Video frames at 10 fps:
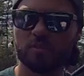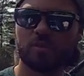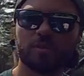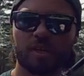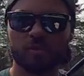
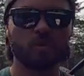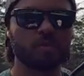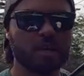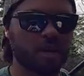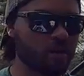into it. We got the
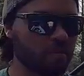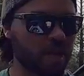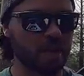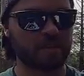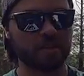wind behind our
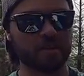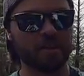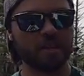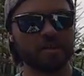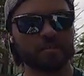back here.
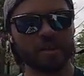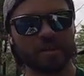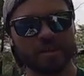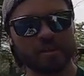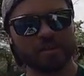
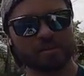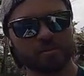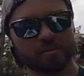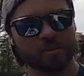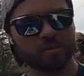But
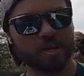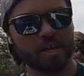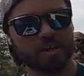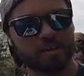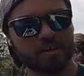I'm going to go
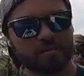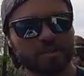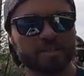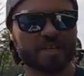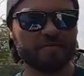ahead. I'm
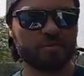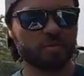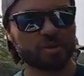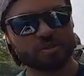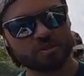going to take a
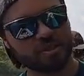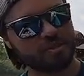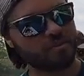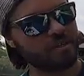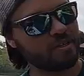few pictures of
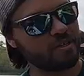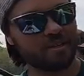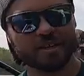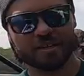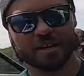this one.
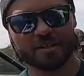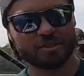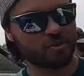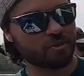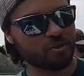Got to
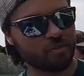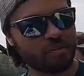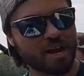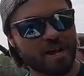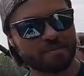show the
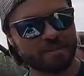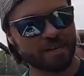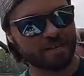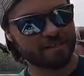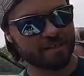old pops
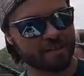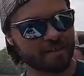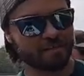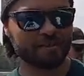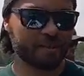that
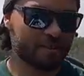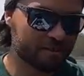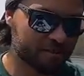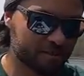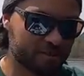uh,
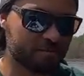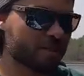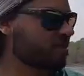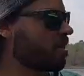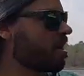there's still some
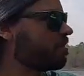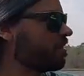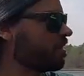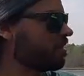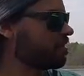nice
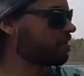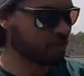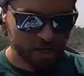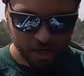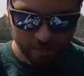crappie in here. So
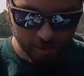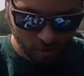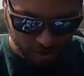I'm going to